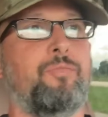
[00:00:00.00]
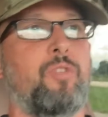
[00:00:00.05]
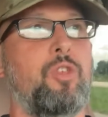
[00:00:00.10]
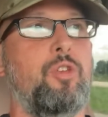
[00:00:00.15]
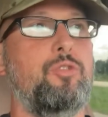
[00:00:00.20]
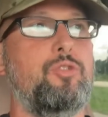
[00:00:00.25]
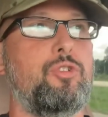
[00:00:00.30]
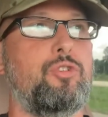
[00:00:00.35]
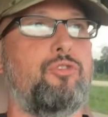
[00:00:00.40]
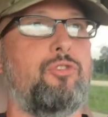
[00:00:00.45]

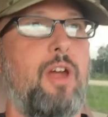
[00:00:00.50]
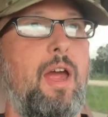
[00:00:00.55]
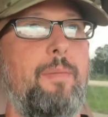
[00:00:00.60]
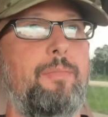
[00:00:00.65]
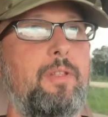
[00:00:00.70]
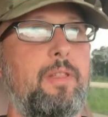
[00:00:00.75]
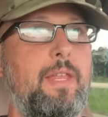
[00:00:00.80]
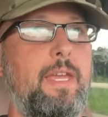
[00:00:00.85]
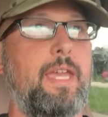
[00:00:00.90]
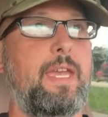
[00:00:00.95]
you just grab
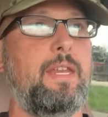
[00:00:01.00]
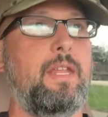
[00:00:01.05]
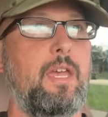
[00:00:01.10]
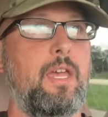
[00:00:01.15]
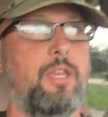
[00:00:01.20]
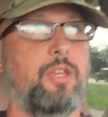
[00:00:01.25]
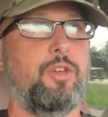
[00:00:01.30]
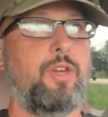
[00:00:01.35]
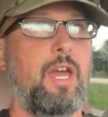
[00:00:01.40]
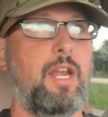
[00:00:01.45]
the lead,
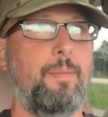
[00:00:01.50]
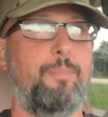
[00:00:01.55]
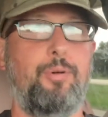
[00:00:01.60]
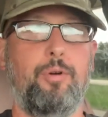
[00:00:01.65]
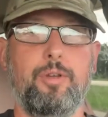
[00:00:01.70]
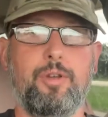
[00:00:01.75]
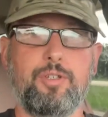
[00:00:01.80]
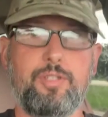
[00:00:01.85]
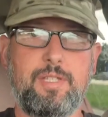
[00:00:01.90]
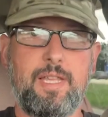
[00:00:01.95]
you kind of
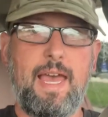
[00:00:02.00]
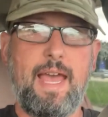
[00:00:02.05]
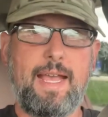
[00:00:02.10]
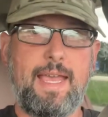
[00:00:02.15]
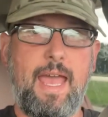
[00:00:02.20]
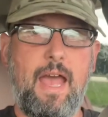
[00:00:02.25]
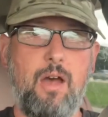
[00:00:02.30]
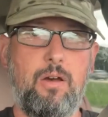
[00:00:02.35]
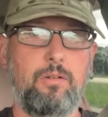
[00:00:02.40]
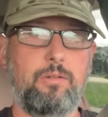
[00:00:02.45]
pull your slack
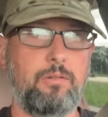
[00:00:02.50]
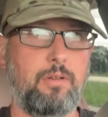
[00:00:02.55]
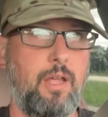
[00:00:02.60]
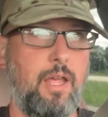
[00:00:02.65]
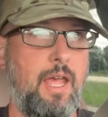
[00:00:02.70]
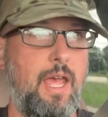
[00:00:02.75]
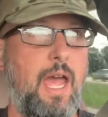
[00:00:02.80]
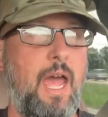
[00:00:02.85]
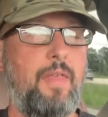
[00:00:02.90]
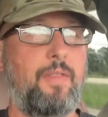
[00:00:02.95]
out,
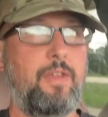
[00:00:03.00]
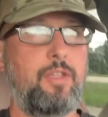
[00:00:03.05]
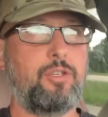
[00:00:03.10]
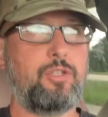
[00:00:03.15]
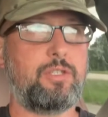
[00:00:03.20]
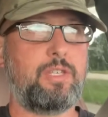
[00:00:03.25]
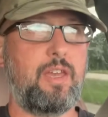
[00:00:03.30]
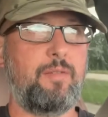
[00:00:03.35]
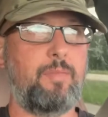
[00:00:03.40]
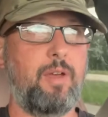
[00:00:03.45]
and then you
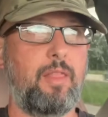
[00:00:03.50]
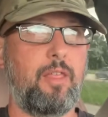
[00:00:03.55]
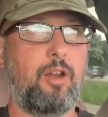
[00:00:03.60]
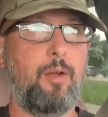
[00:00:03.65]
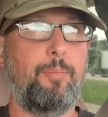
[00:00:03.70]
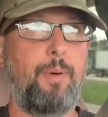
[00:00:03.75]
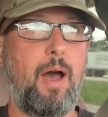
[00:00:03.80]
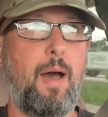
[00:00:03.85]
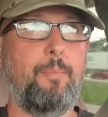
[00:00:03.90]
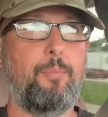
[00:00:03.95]
just give him a
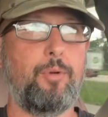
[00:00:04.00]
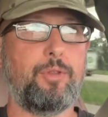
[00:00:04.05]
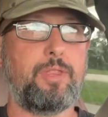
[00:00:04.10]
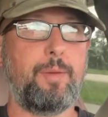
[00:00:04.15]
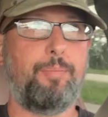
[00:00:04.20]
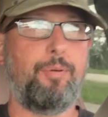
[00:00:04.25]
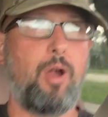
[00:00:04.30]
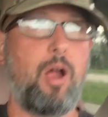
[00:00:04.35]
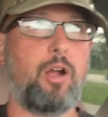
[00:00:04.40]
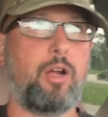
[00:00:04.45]
little bump with the
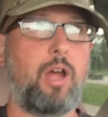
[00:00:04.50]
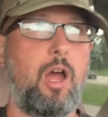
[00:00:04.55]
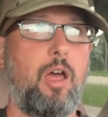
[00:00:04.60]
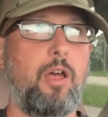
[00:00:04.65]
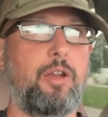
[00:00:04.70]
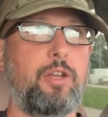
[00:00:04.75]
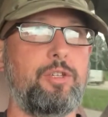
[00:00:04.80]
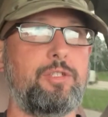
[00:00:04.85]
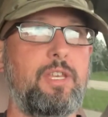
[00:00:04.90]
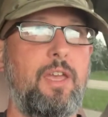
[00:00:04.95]
prong
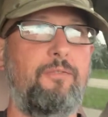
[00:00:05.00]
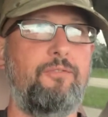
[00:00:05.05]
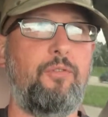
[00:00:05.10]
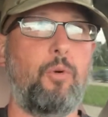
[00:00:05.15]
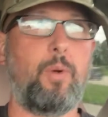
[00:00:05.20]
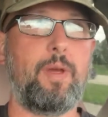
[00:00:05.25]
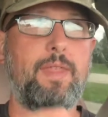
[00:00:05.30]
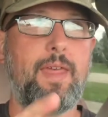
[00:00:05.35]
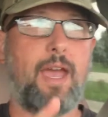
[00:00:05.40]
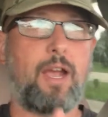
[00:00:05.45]
collar, you say,
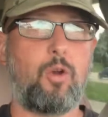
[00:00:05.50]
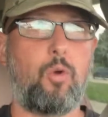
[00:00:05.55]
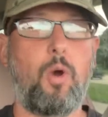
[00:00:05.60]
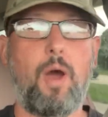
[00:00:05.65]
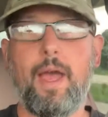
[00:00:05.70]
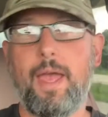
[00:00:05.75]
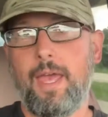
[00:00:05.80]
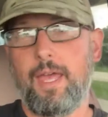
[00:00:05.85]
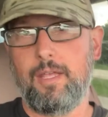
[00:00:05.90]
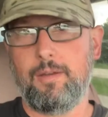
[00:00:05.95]
"Fooey, that
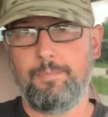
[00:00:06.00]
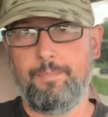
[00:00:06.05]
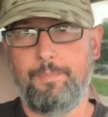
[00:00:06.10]
quiet."